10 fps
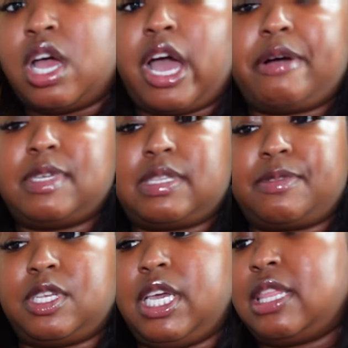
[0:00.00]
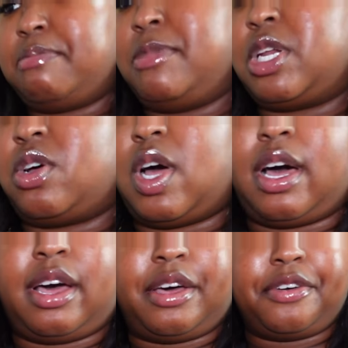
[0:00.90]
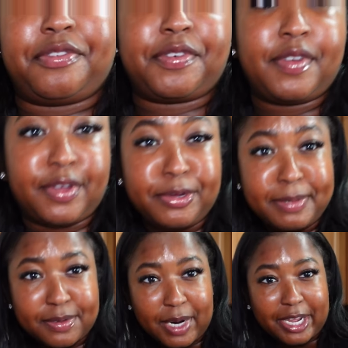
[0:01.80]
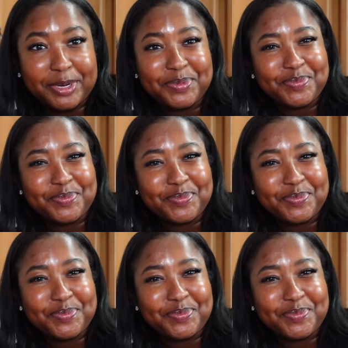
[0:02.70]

I was in the middle of, where'd I go?